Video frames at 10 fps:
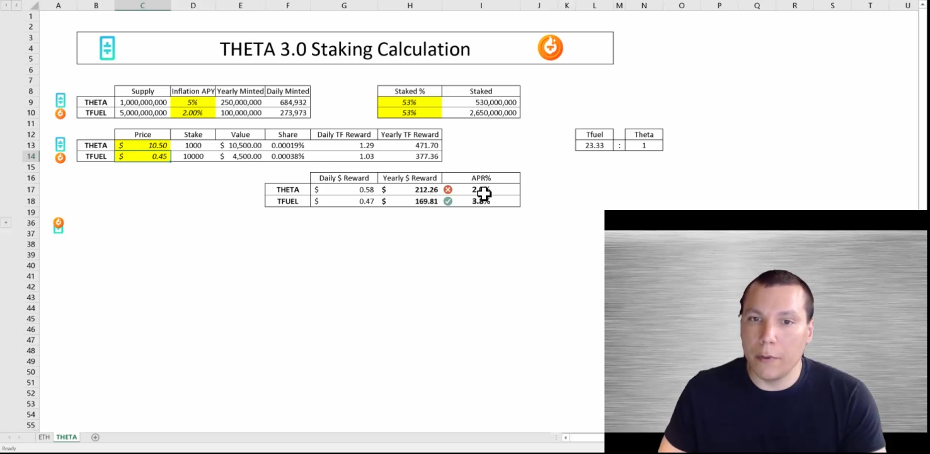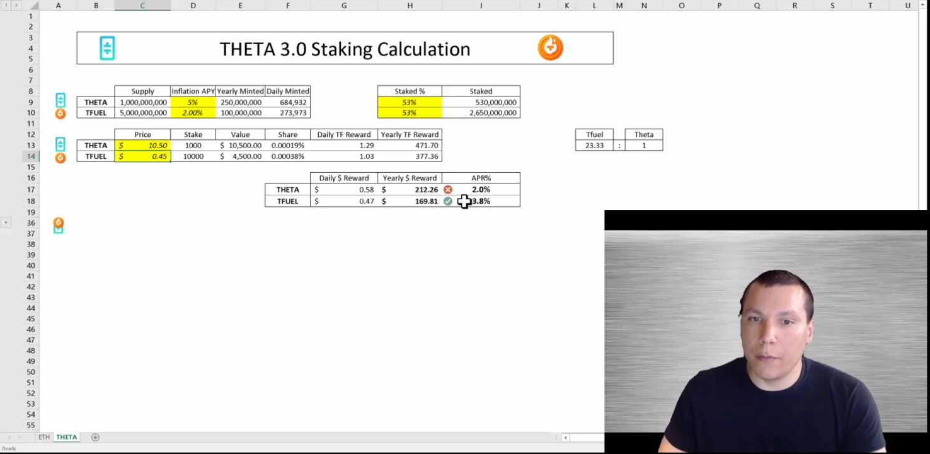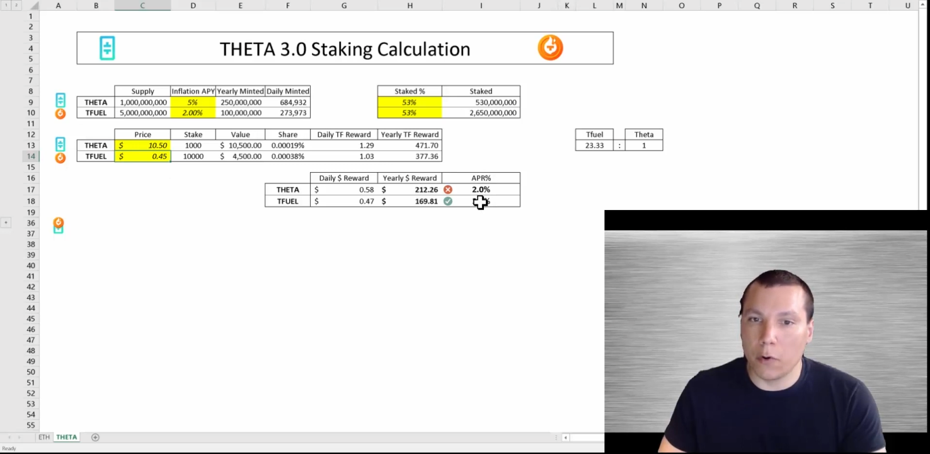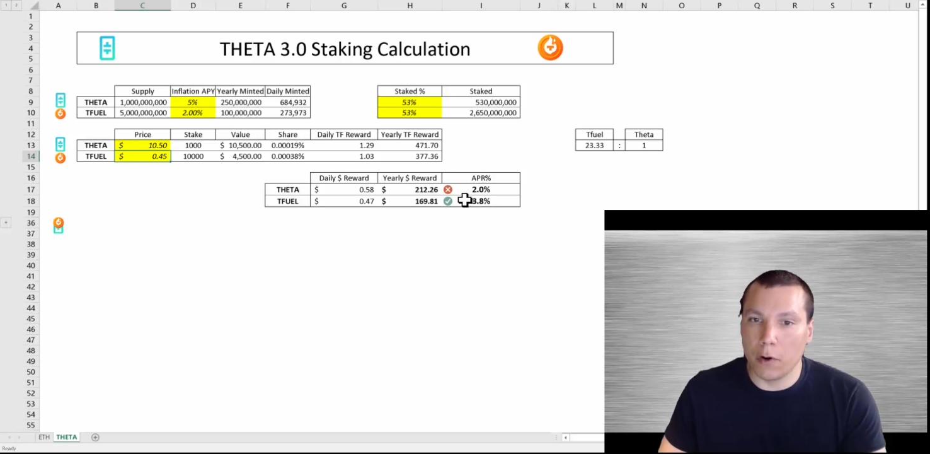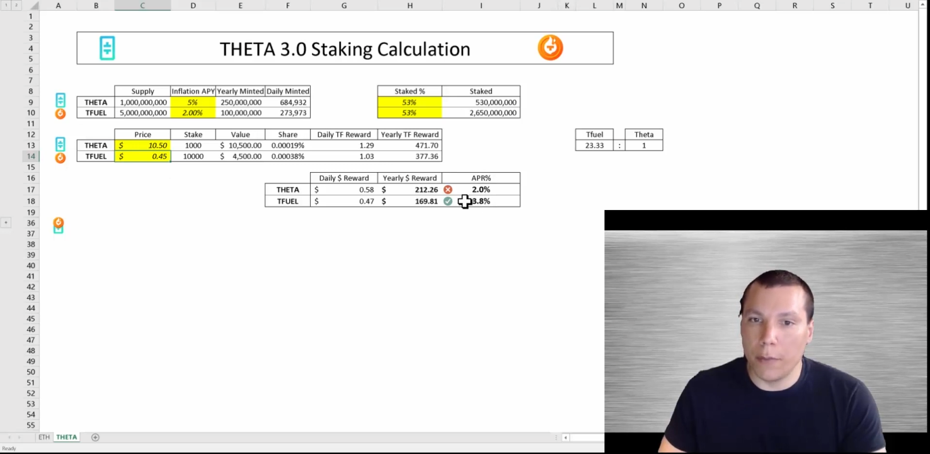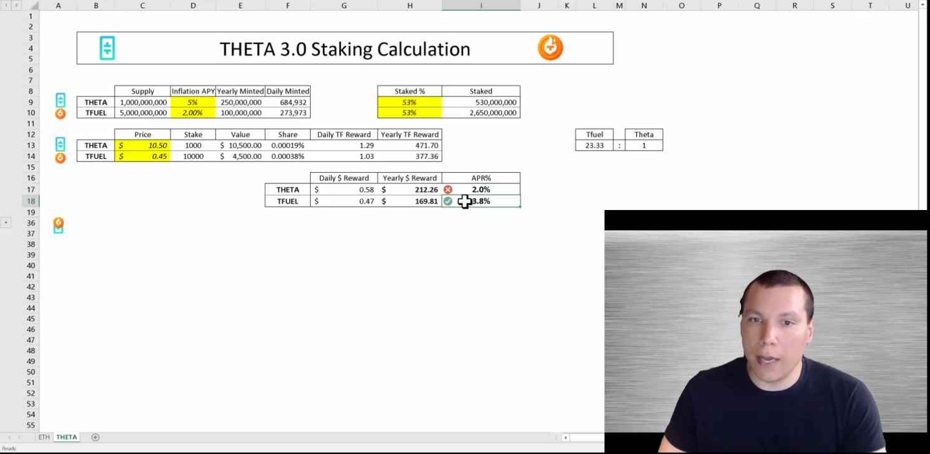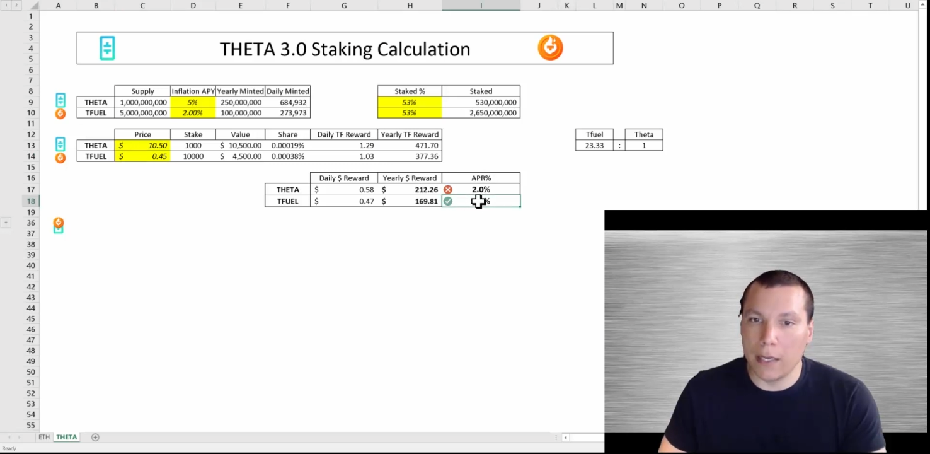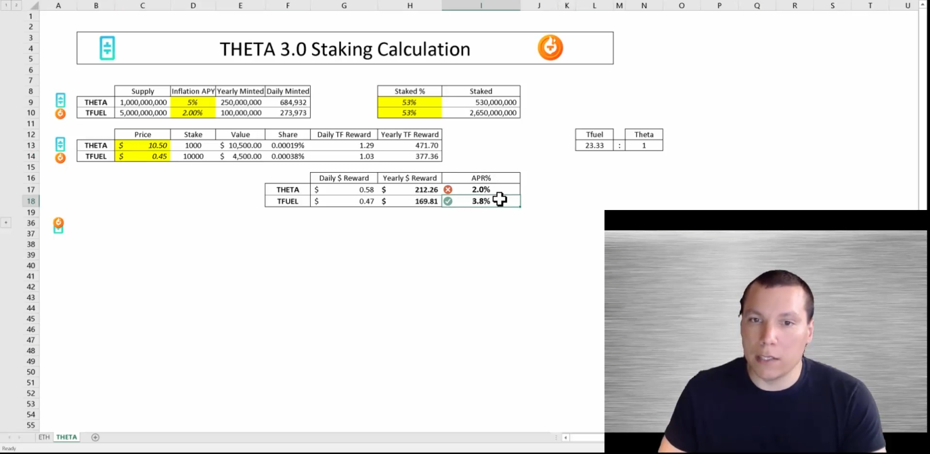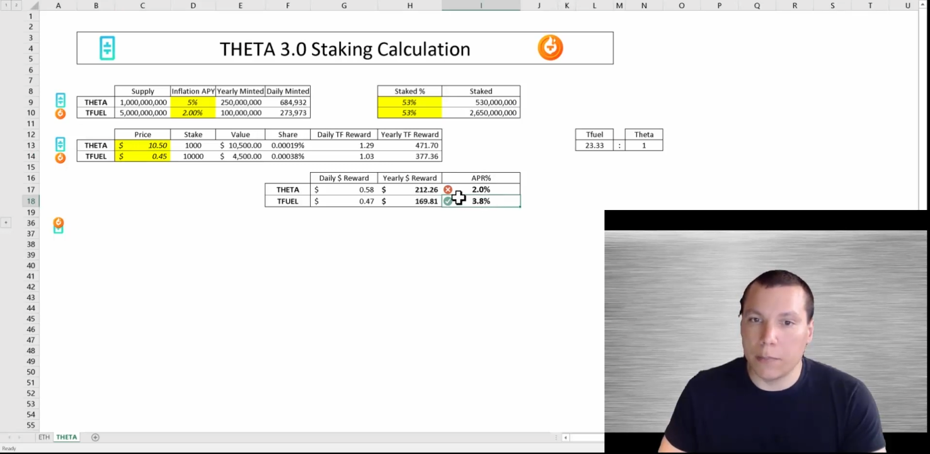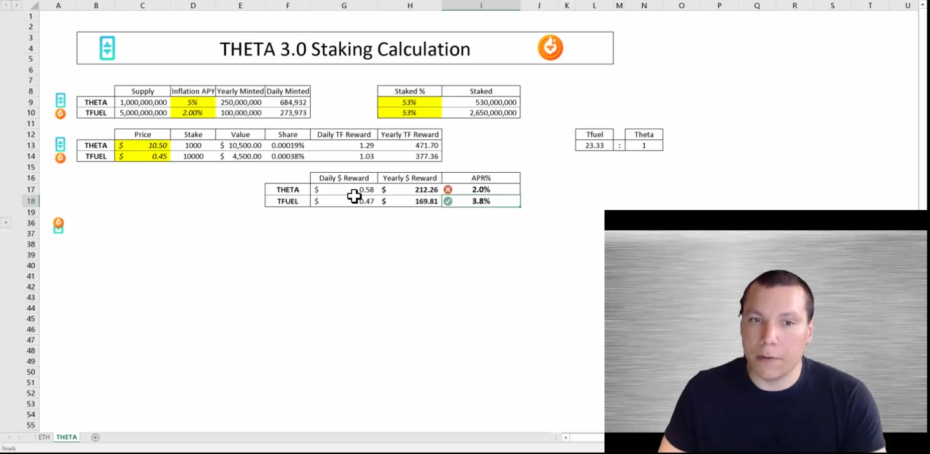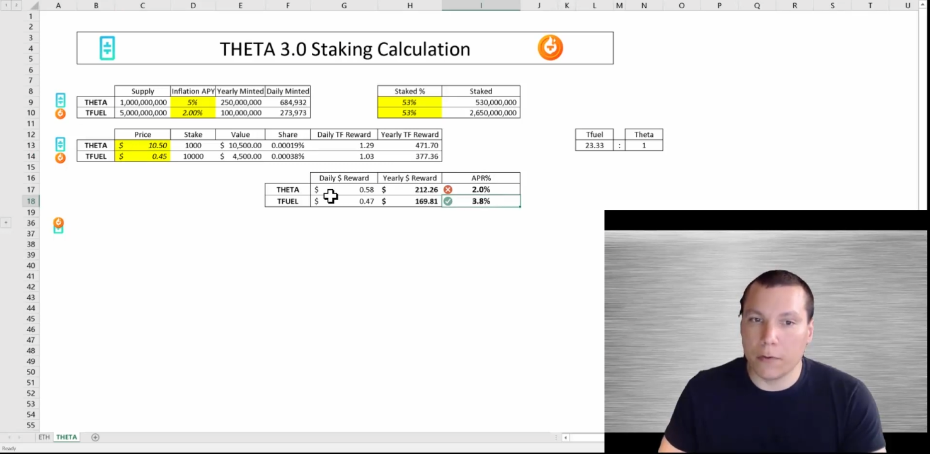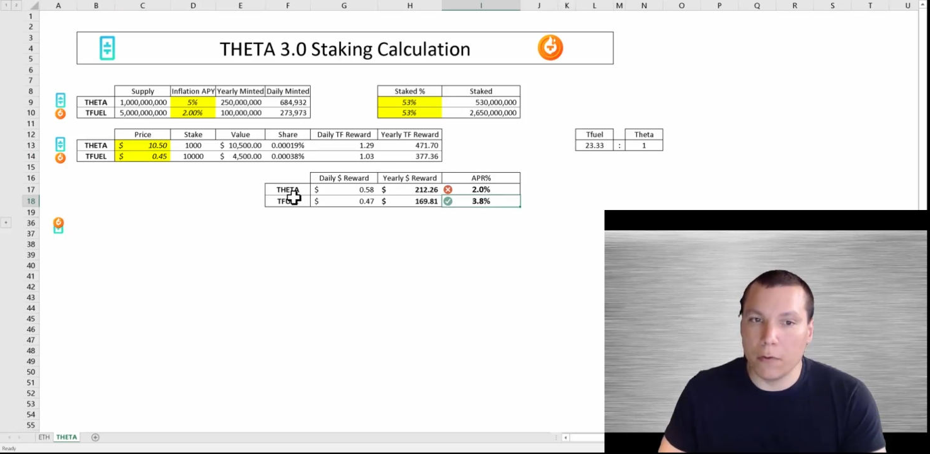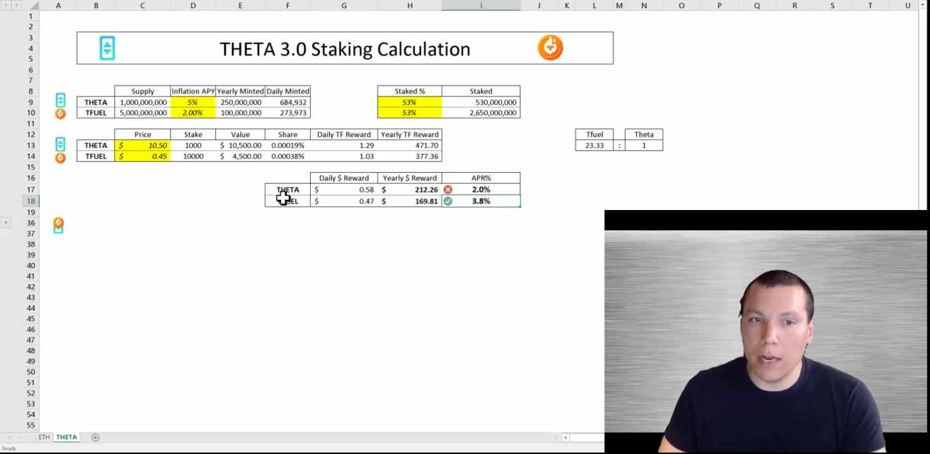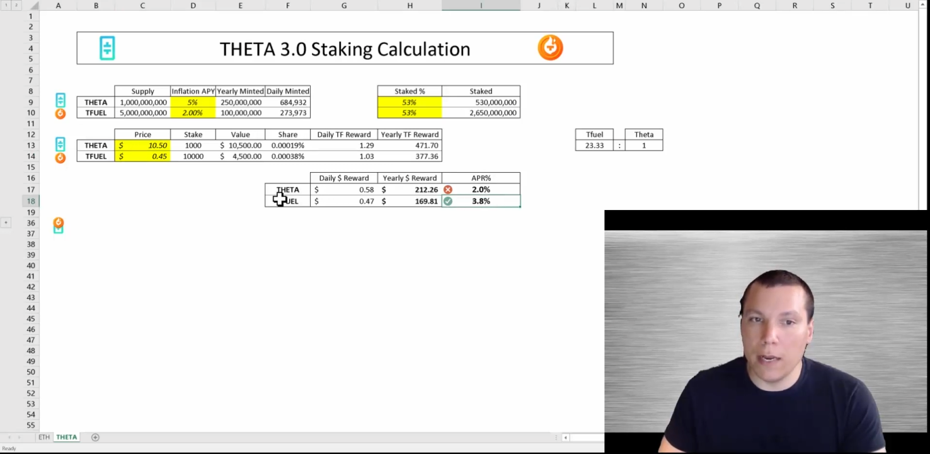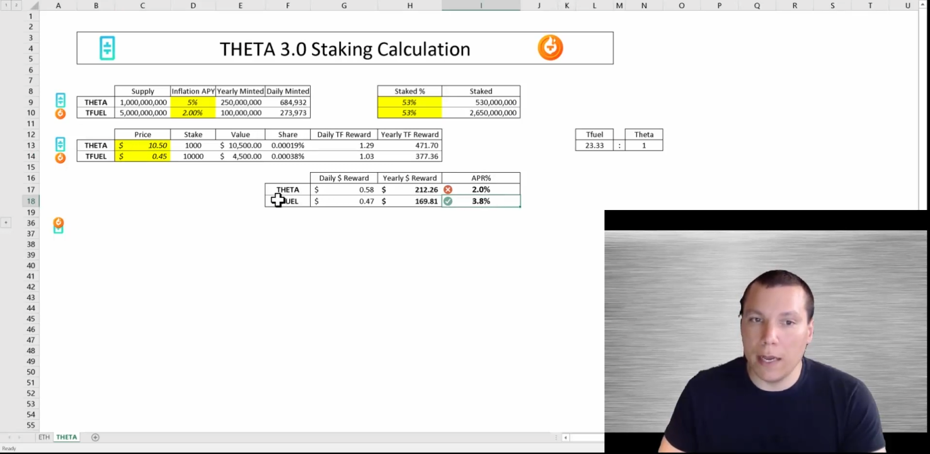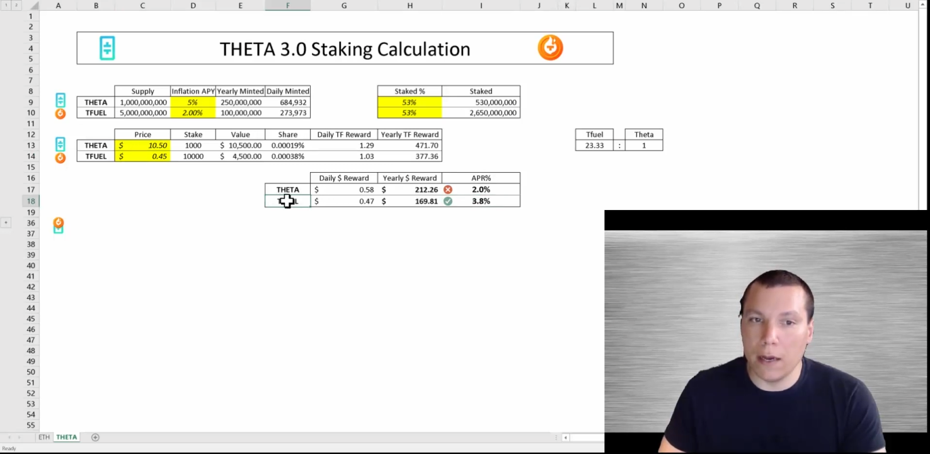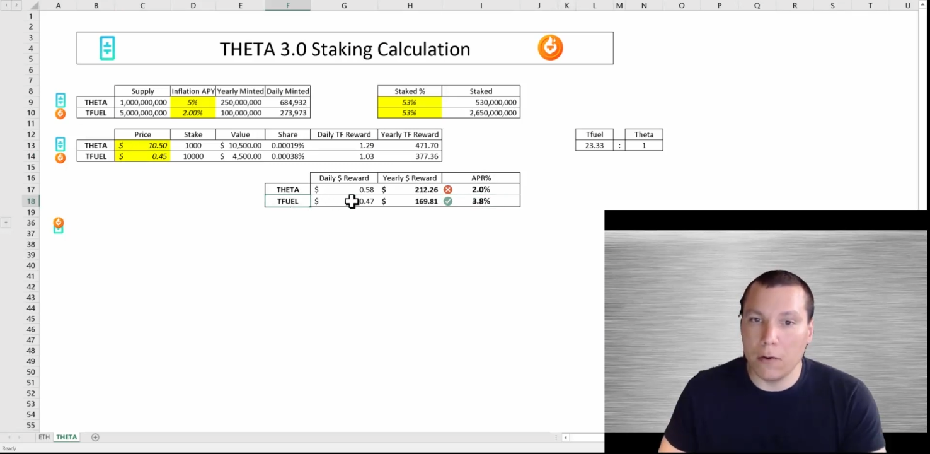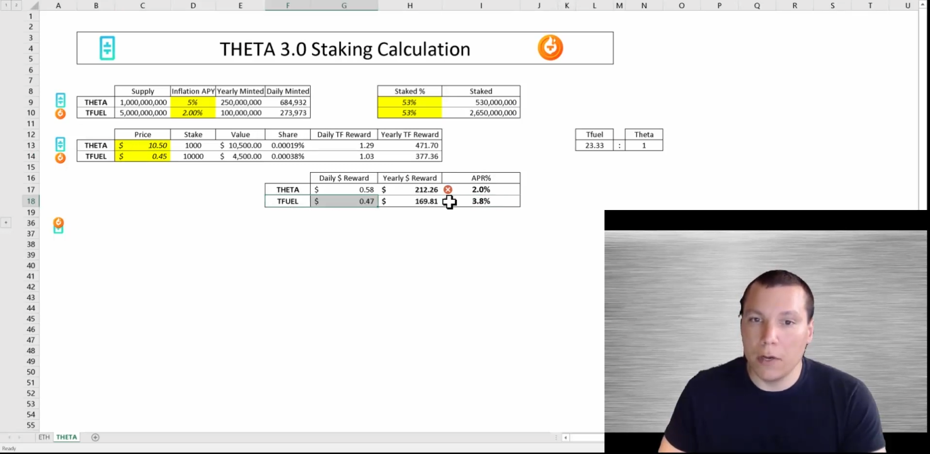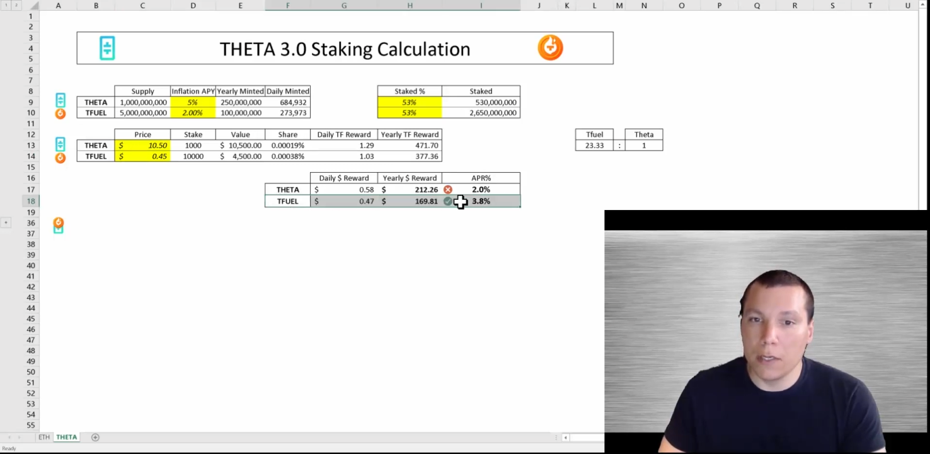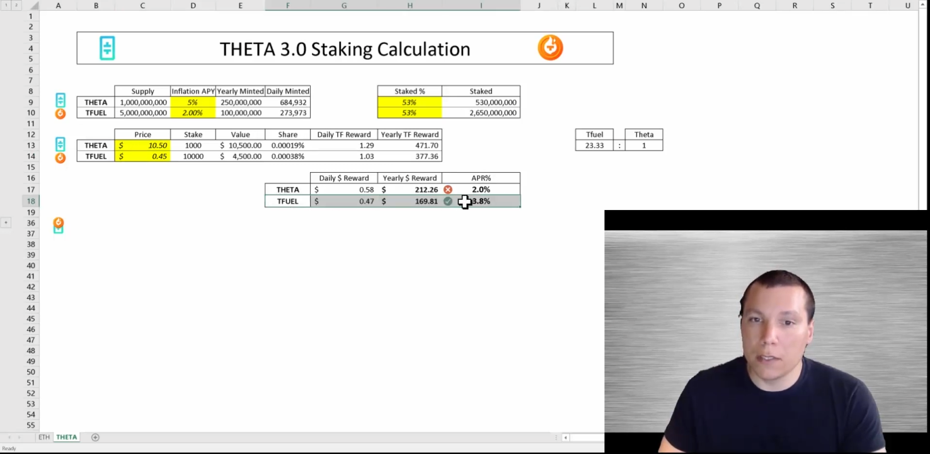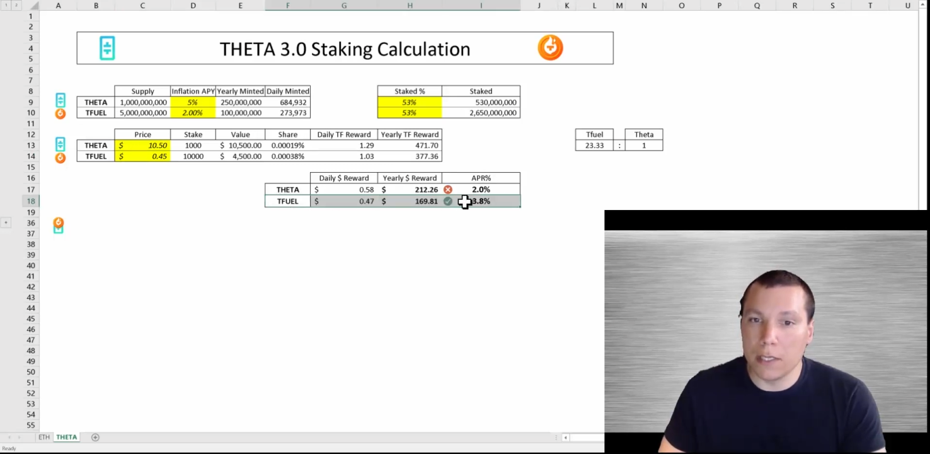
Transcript: little bit more in balance, but for right now,